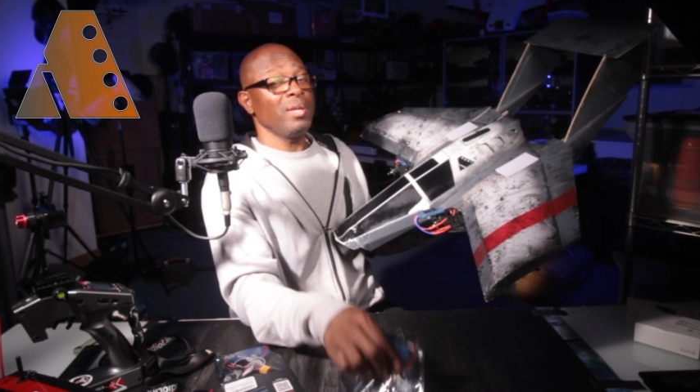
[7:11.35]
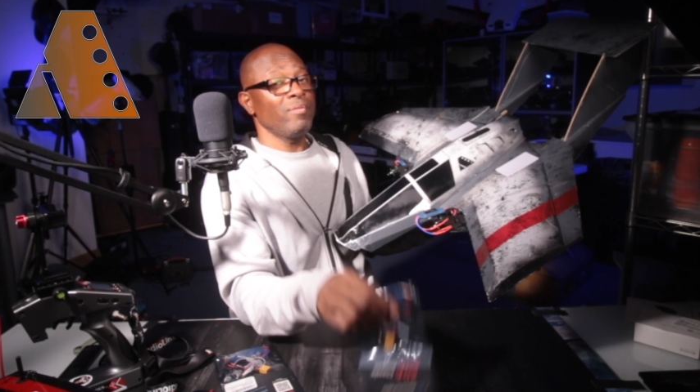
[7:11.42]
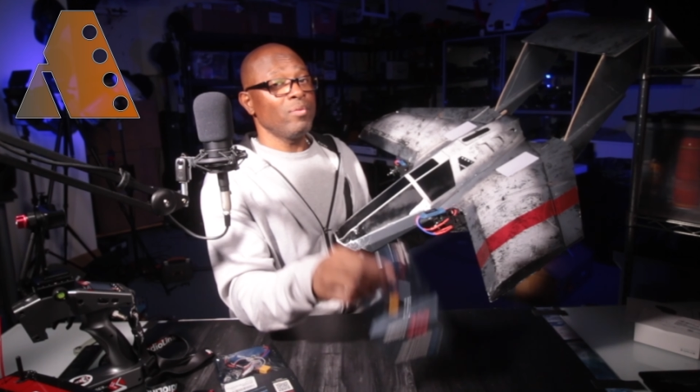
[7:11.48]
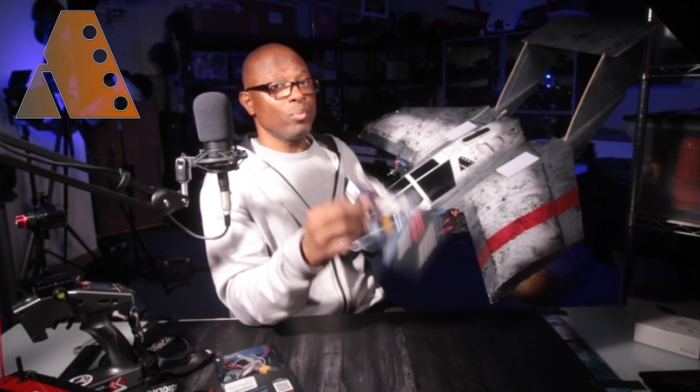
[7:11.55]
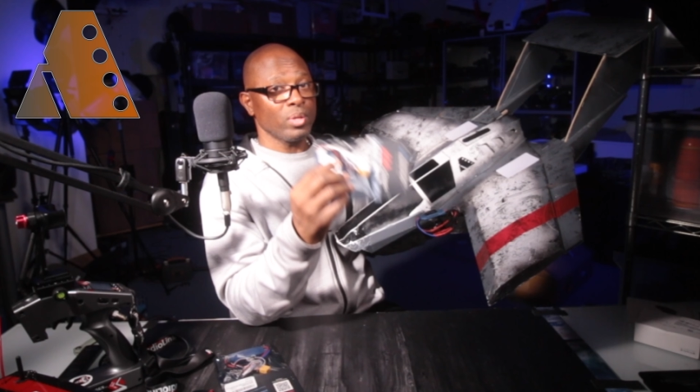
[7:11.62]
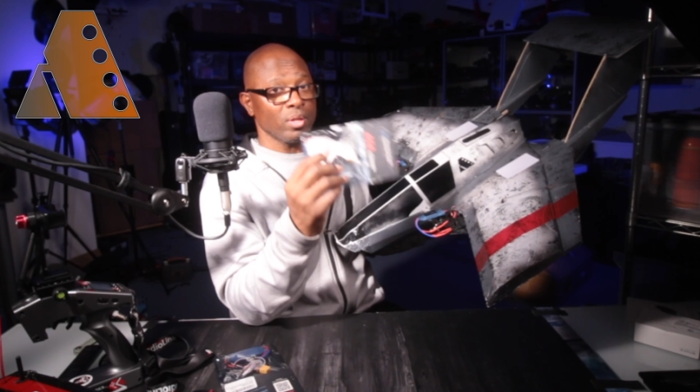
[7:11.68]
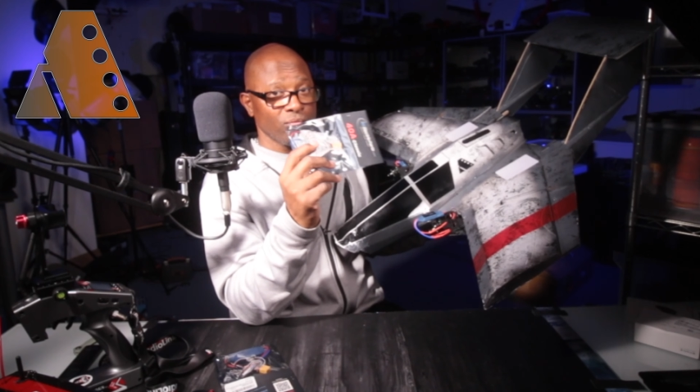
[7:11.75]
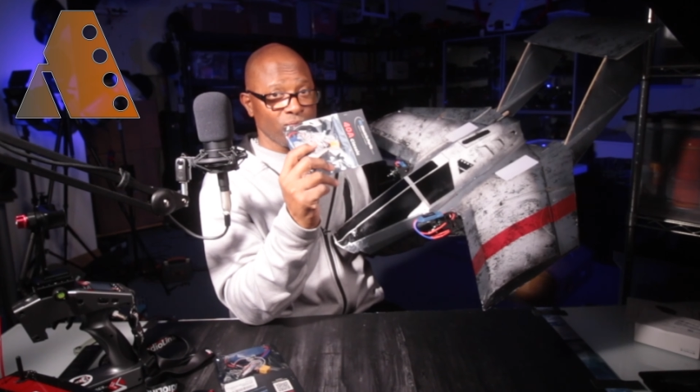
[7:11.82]

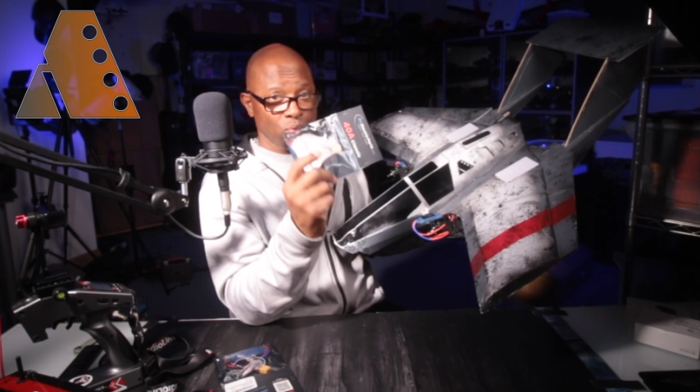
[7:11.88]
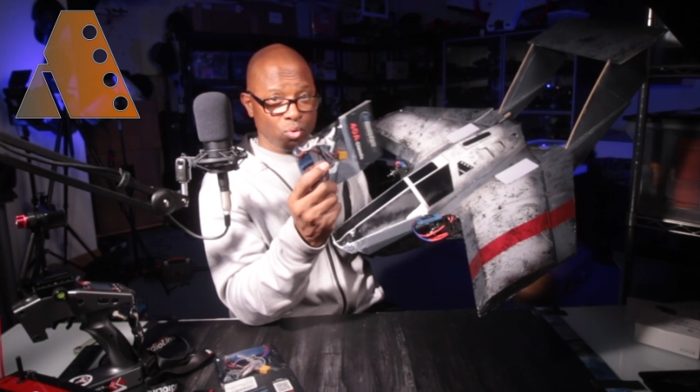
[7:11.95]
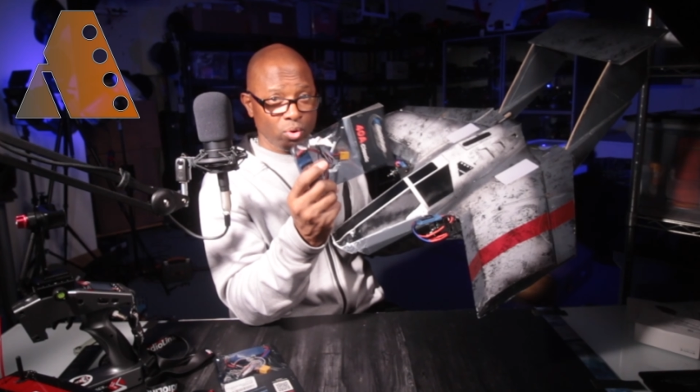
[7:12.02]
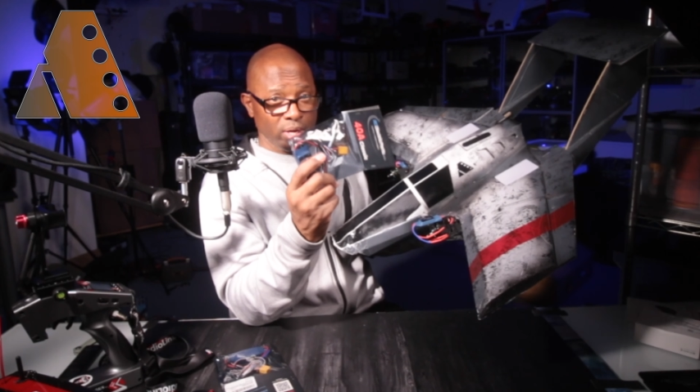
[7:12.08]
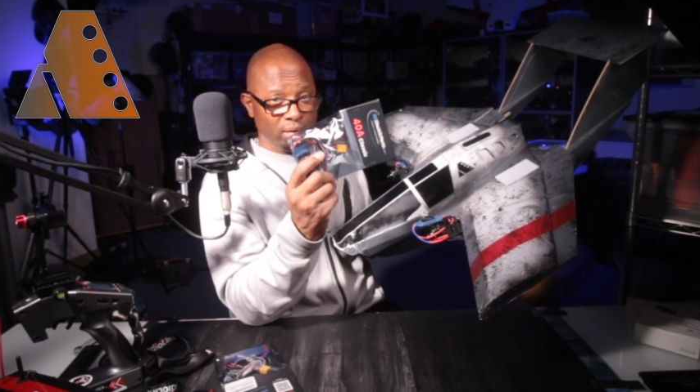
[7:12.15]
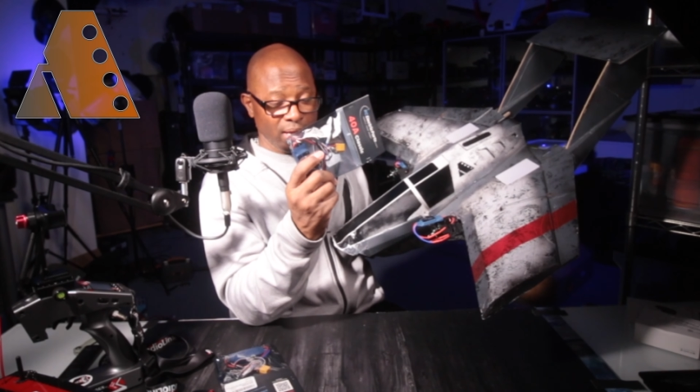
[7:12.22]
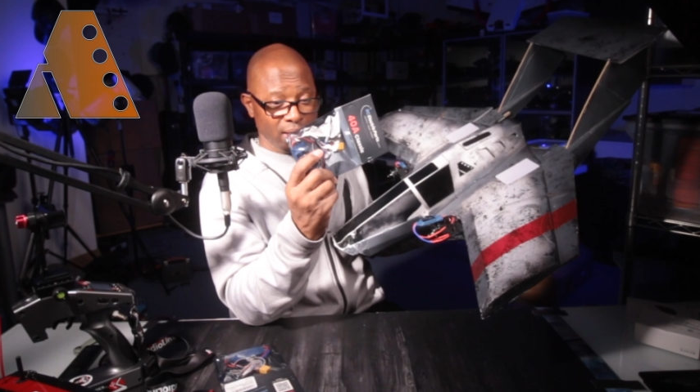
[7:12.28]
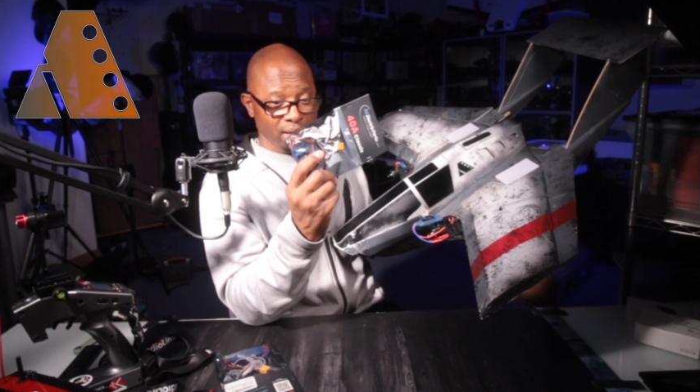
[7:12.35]
even with a
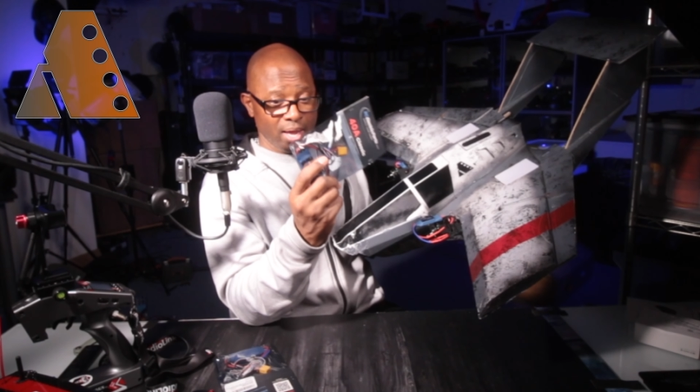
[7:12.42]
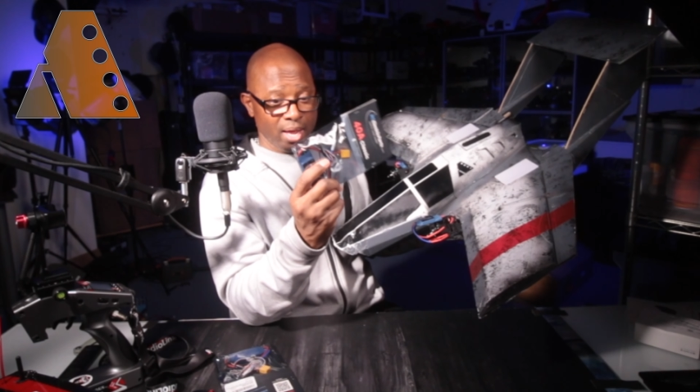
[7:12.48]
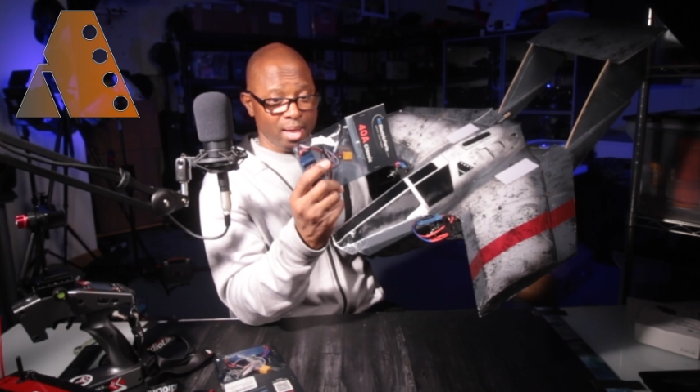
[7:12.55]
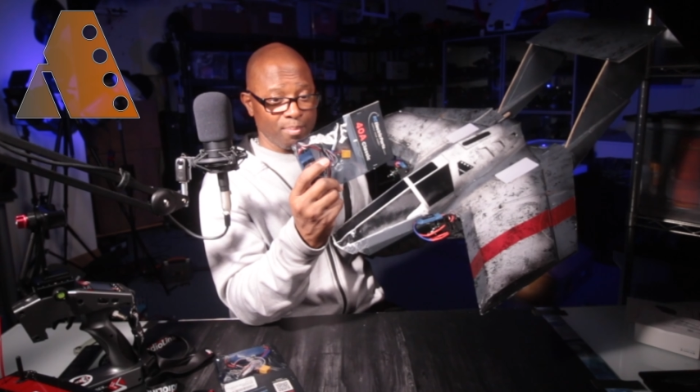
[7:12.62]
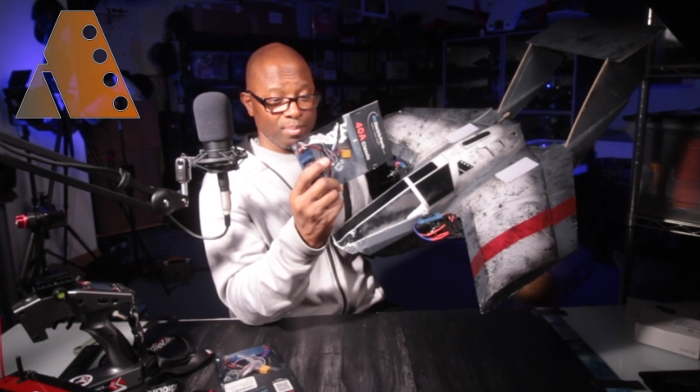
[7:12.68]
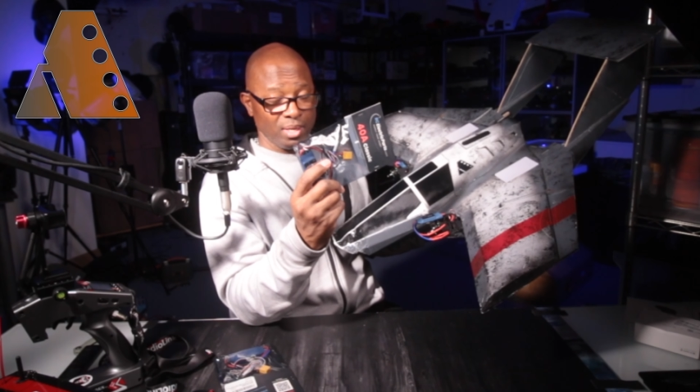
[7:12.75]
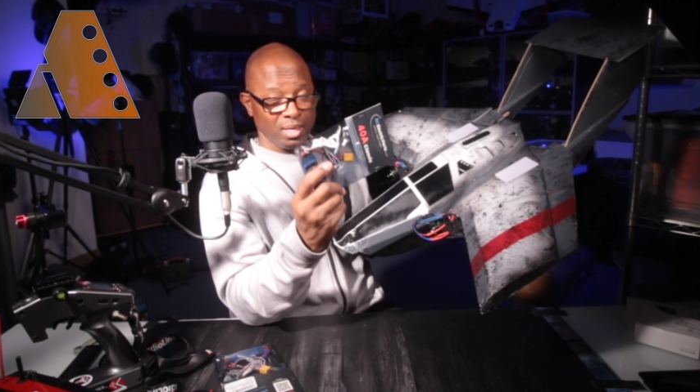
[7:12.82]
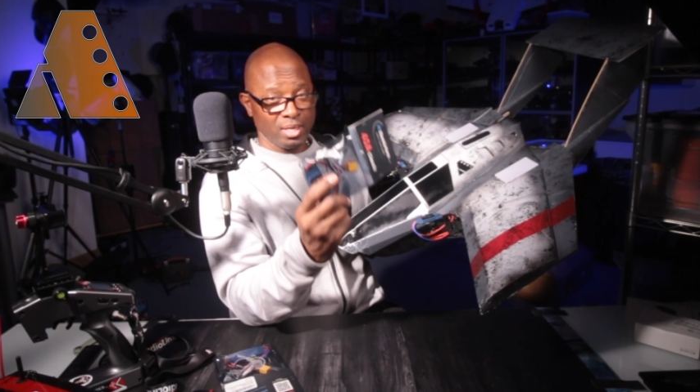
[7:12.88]
40
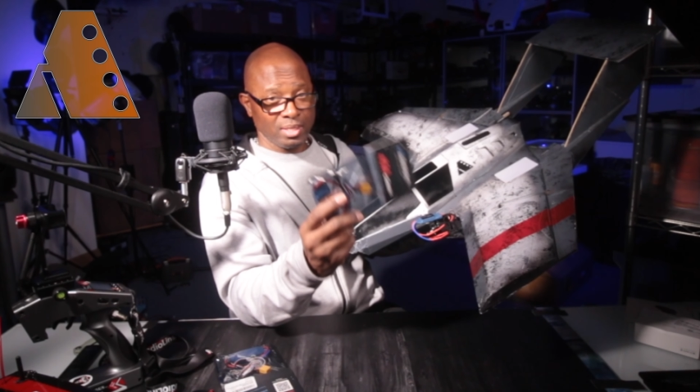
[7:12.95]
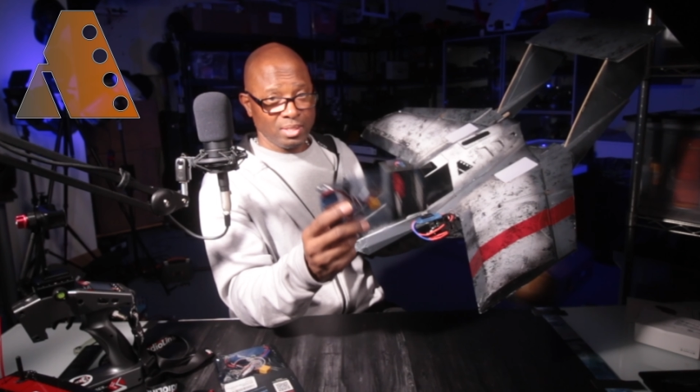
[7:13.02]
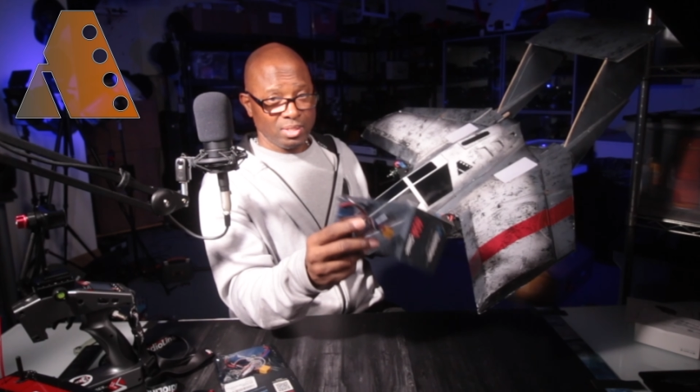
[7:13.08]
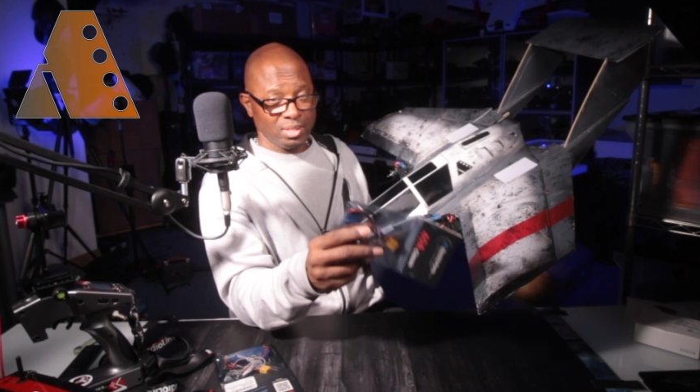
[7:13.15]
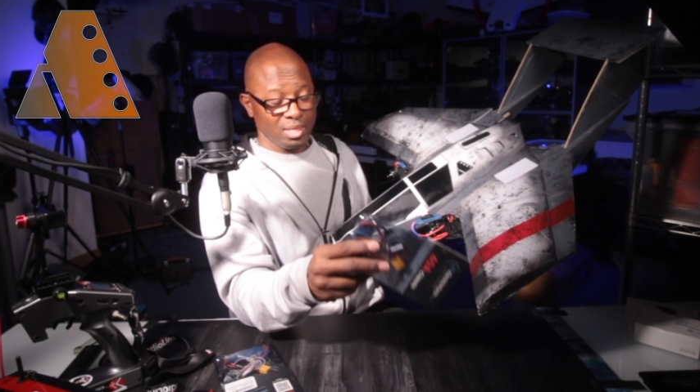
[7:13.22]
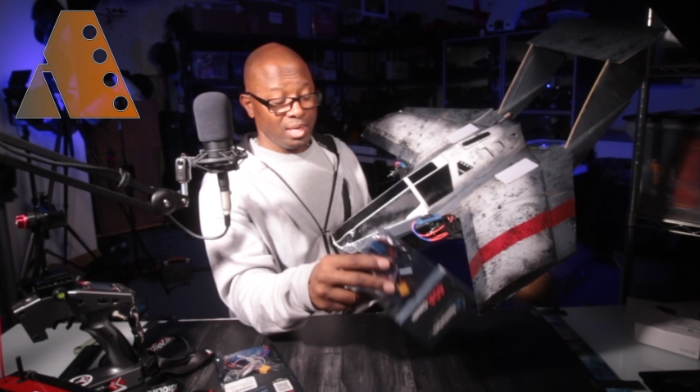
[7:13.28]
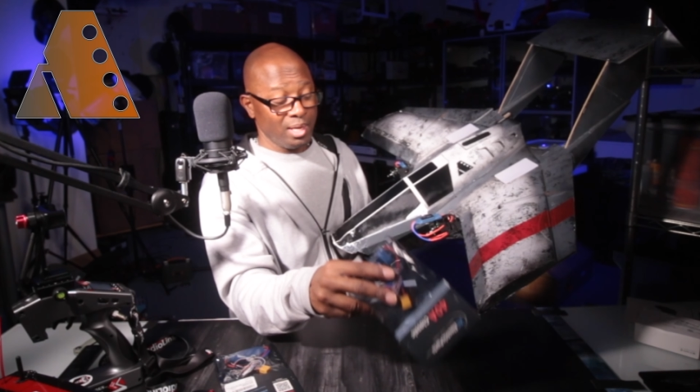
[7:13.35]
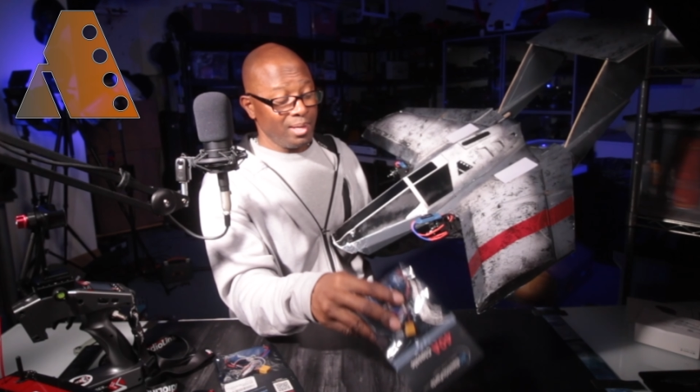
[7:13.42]
amp
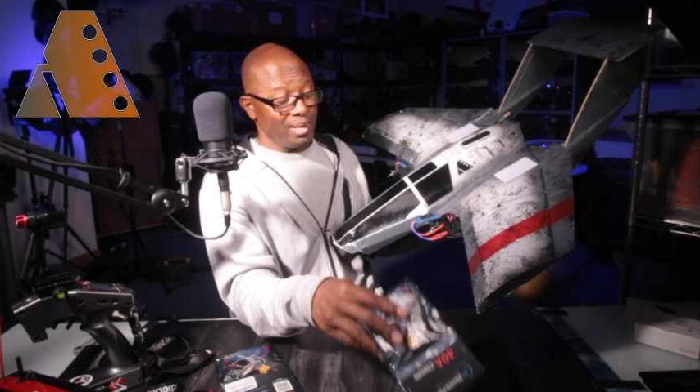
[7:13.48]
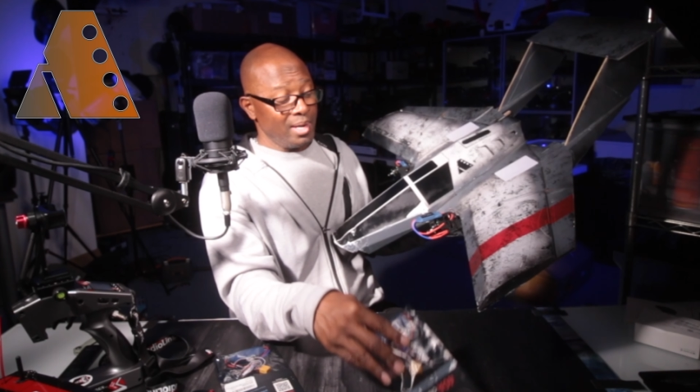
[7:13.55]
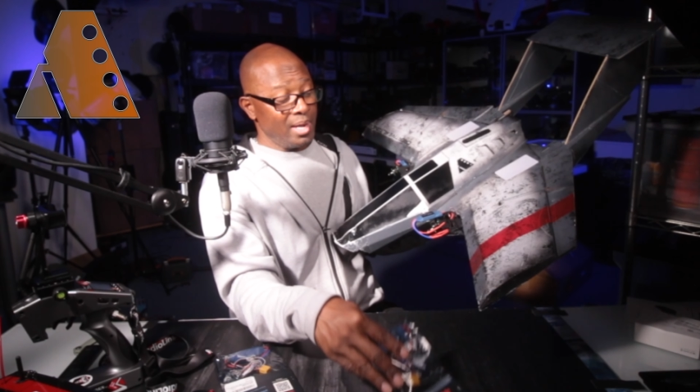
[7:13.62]
ESC,